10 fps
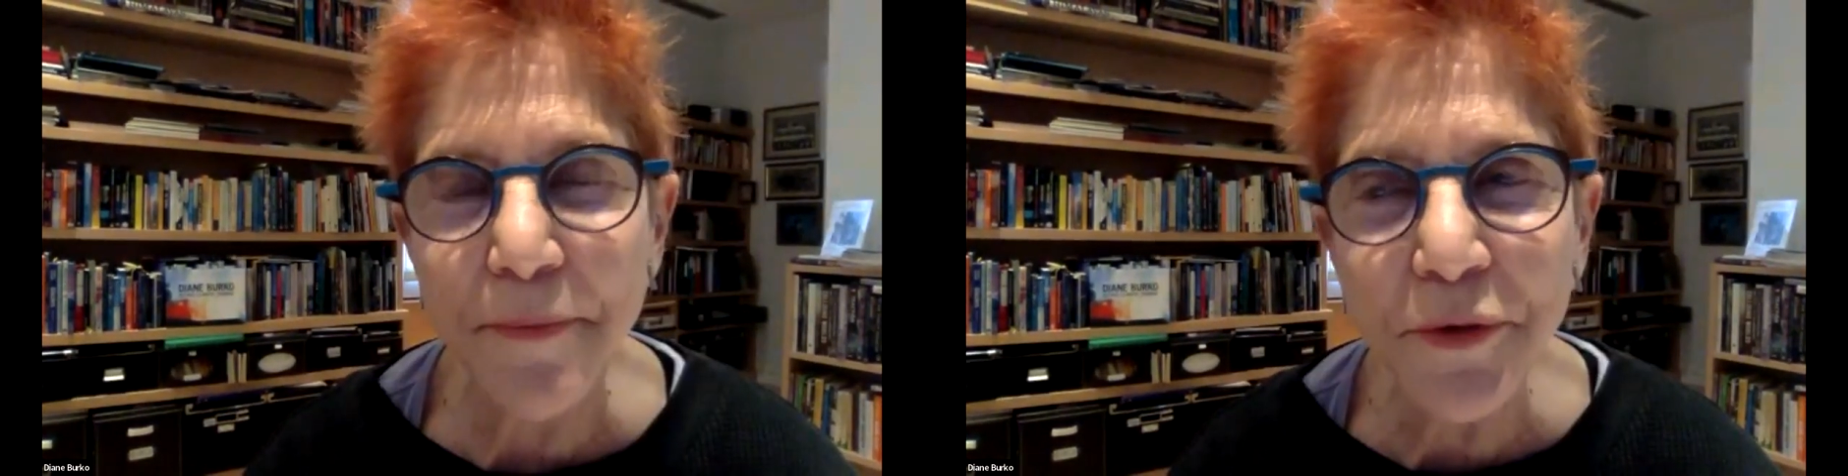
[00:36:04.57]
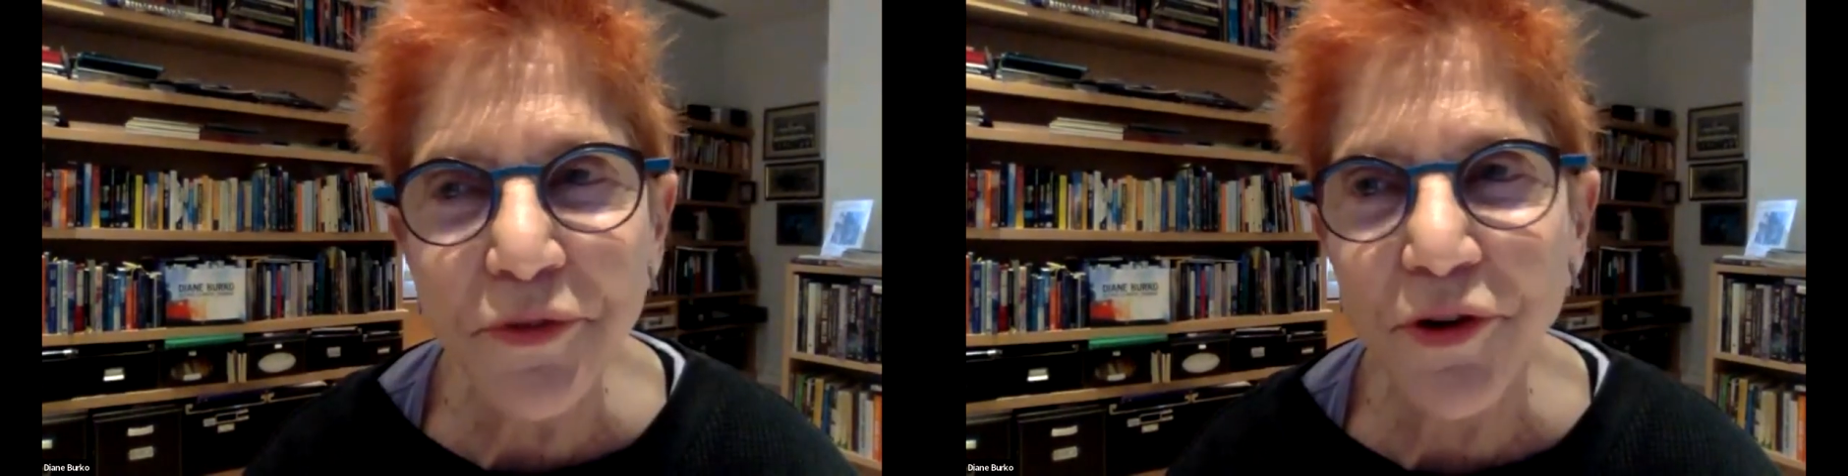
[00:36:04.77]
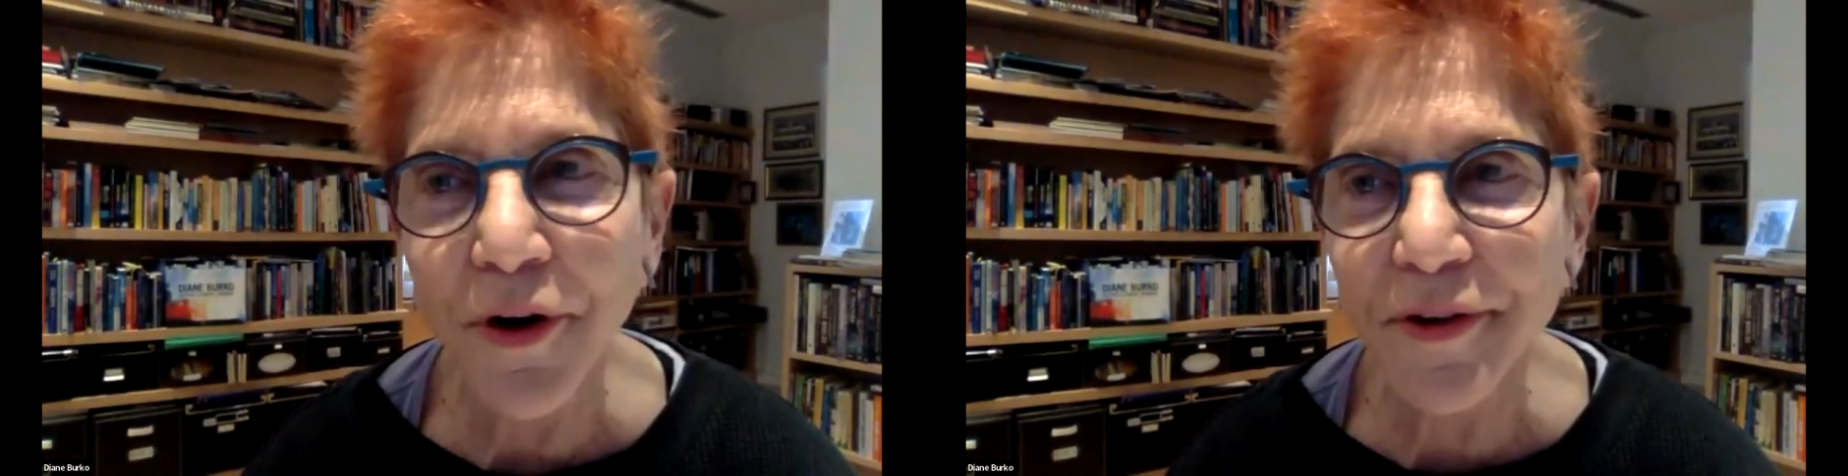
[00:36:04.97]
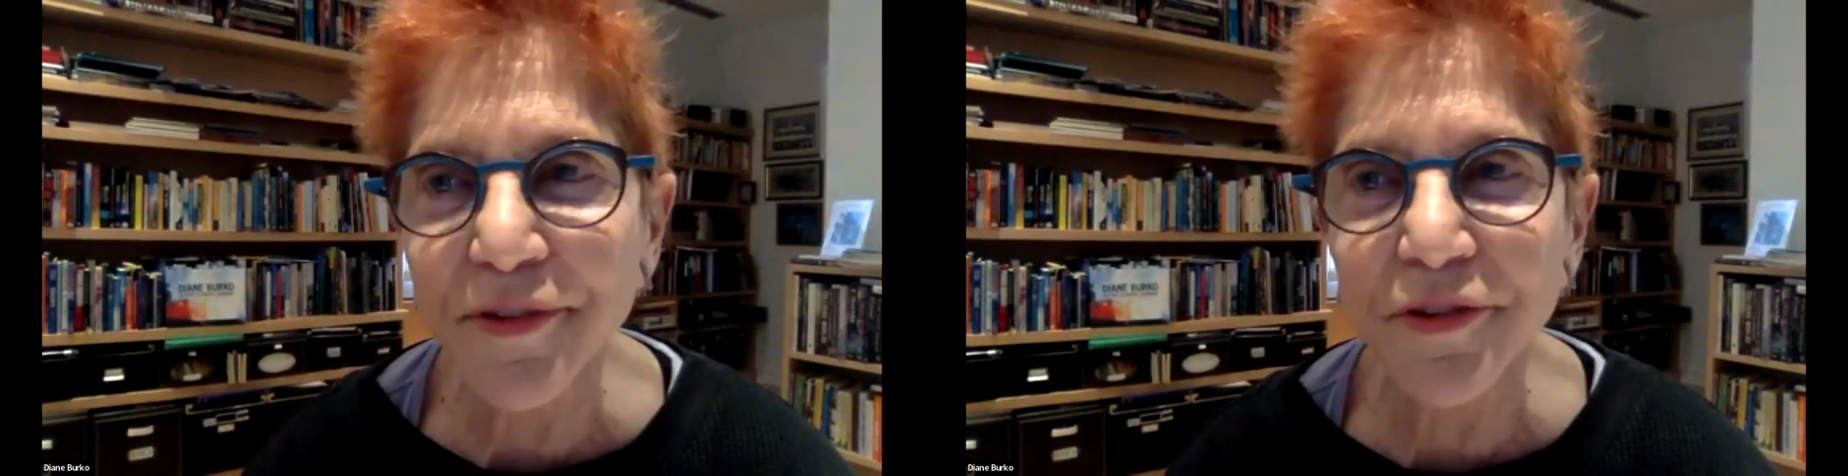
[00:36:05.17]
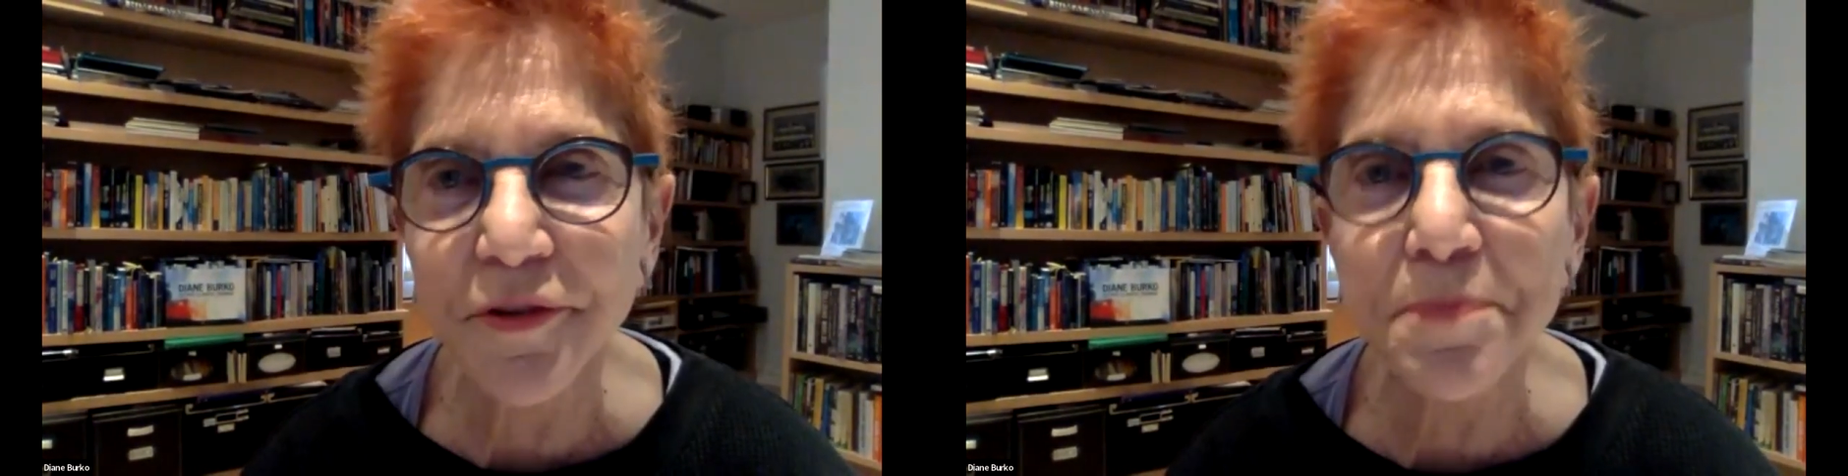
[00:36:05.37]
most
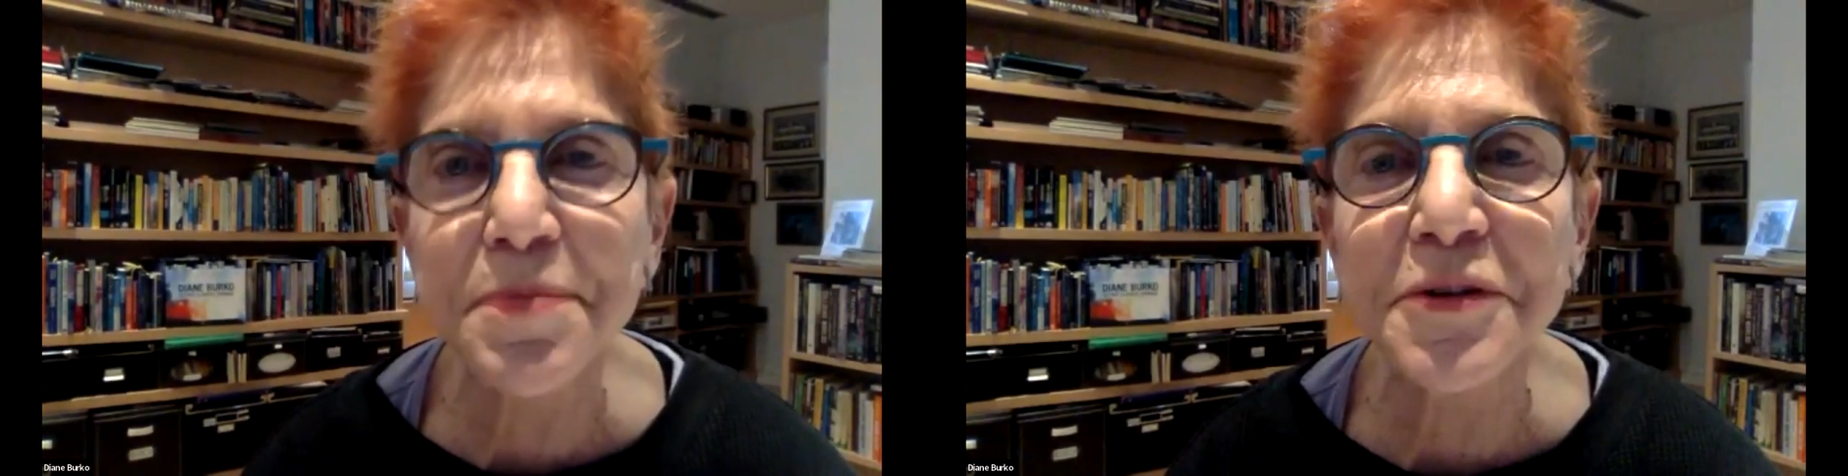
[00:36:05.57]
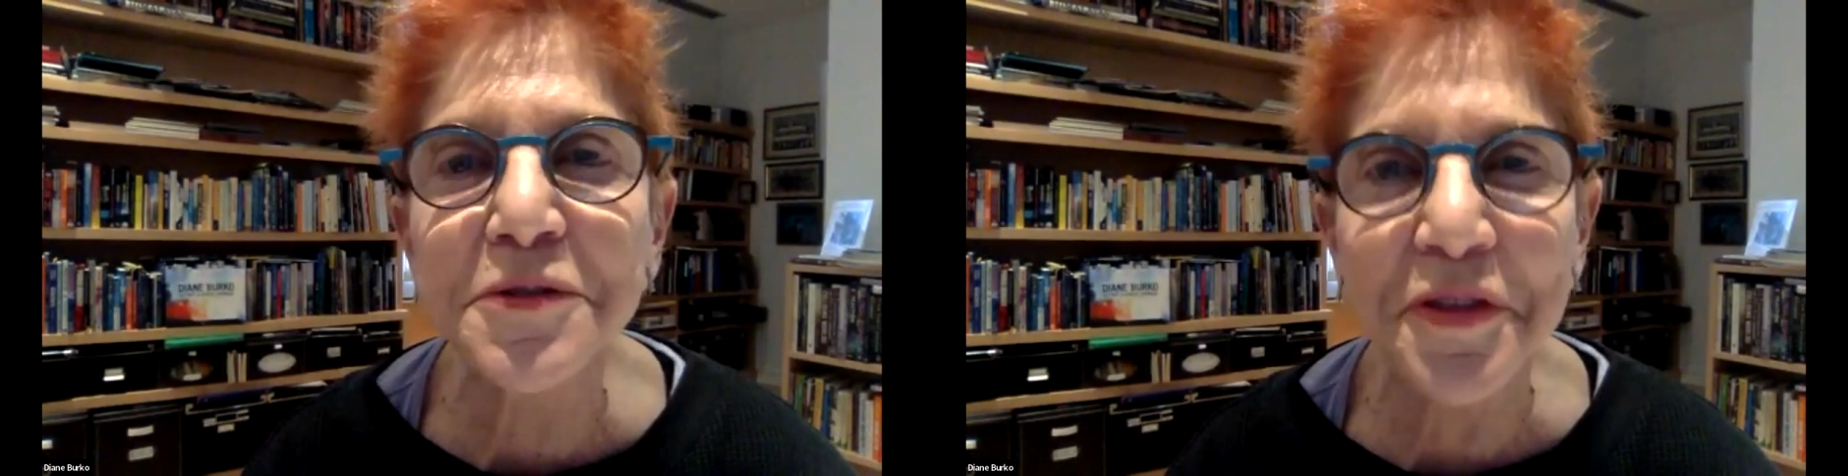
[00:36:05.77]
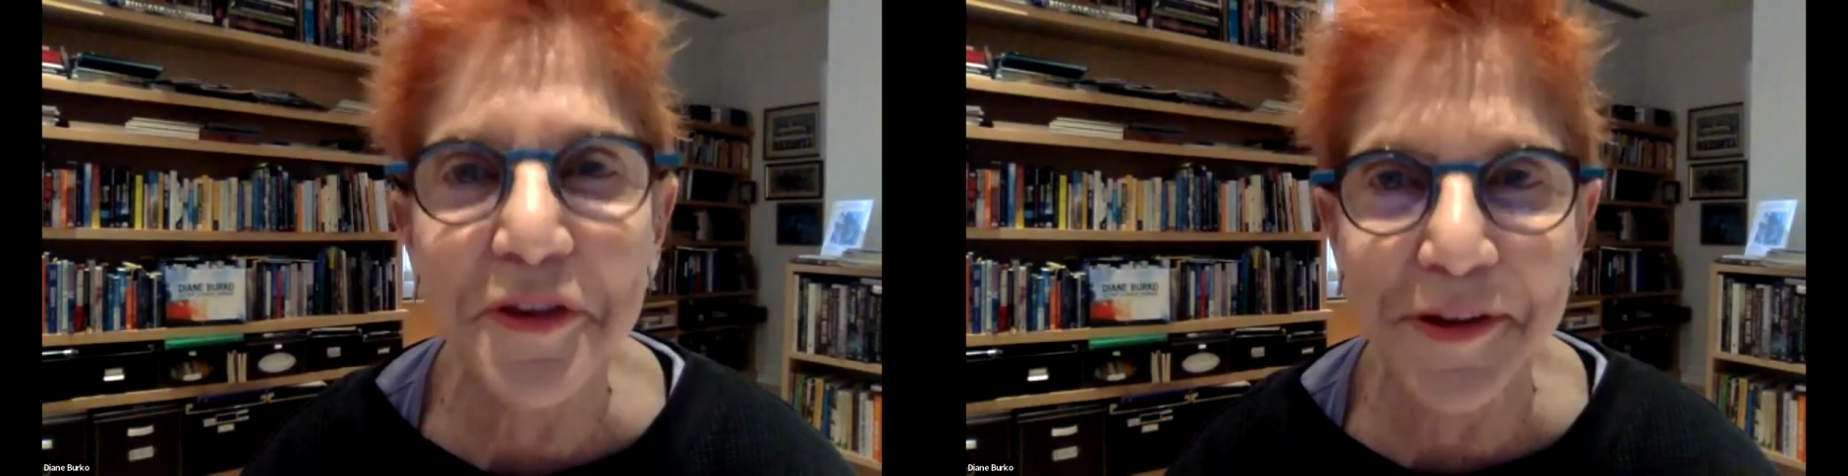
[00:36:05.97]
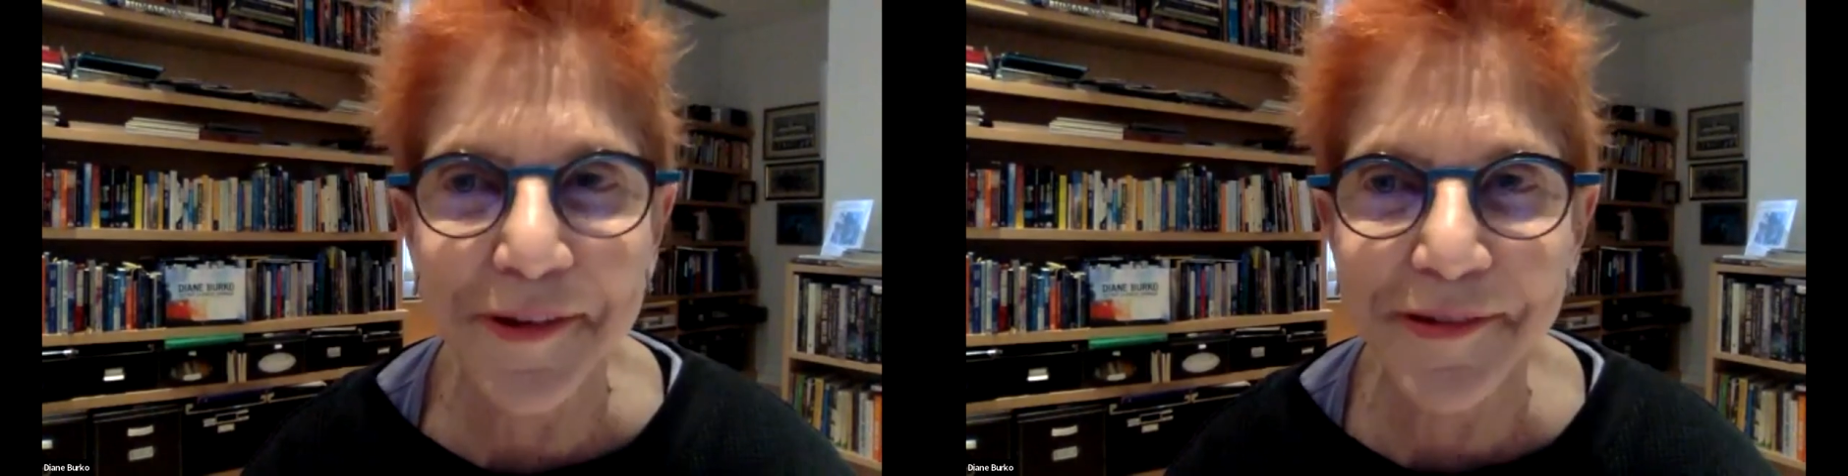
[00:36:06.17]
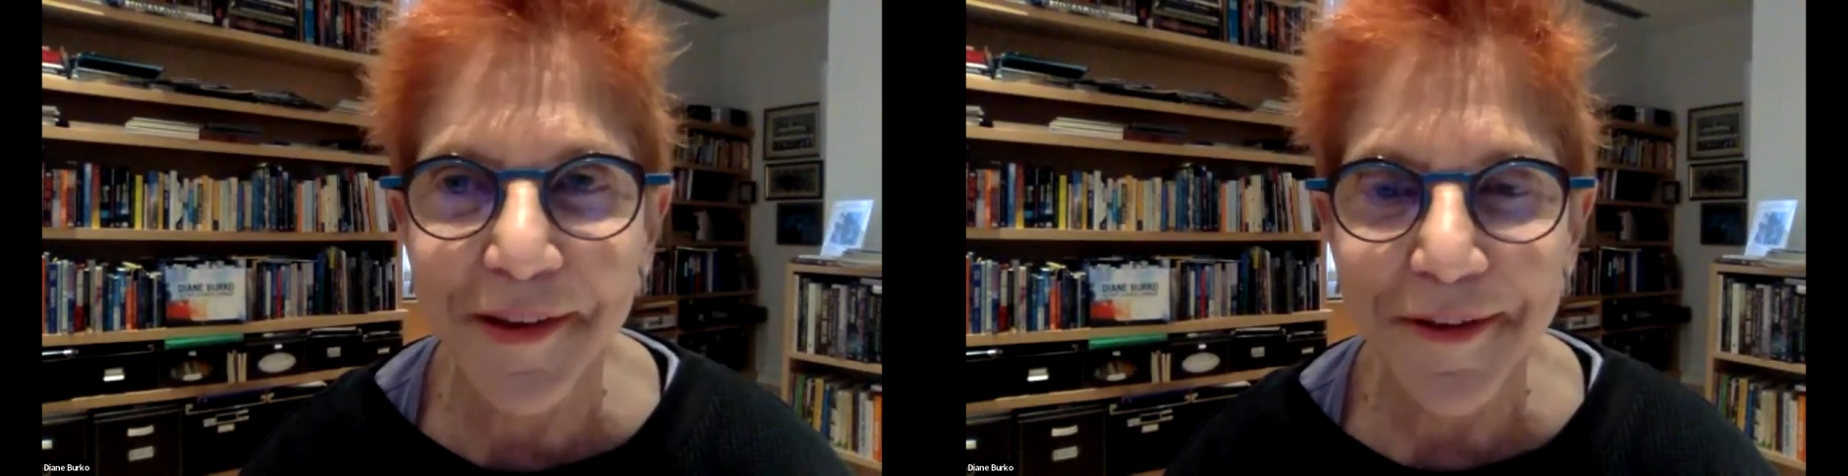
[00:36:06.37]
artists could build
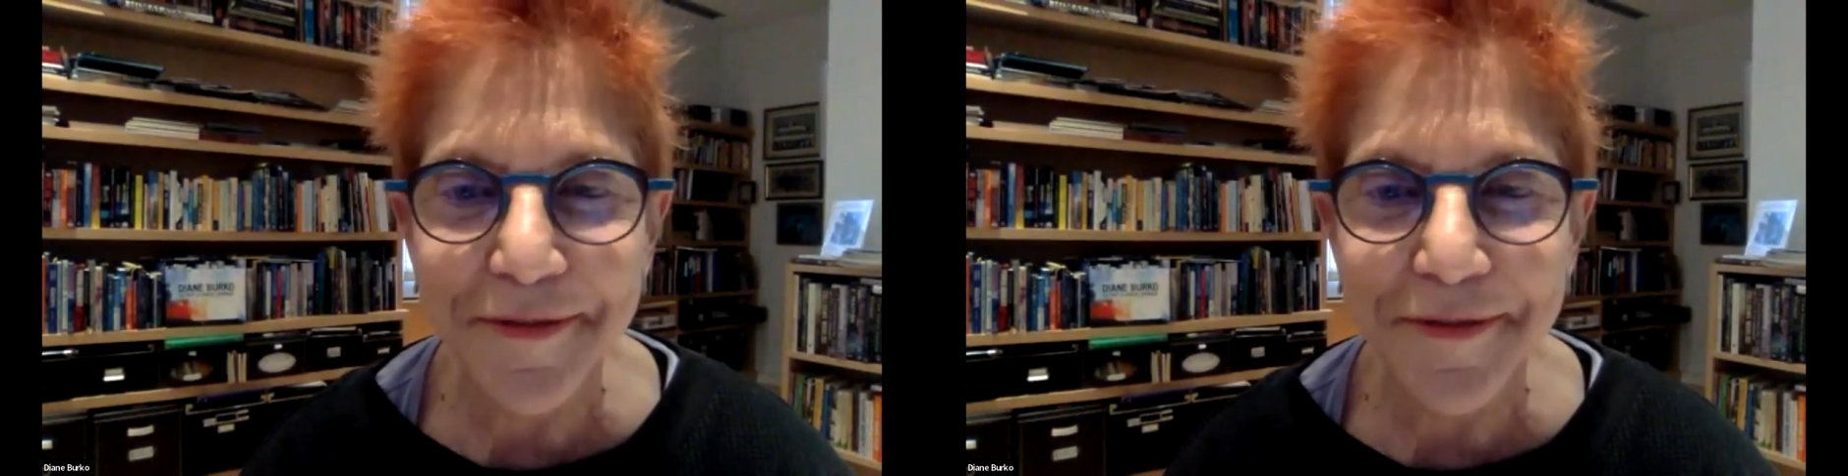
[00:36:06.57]
things.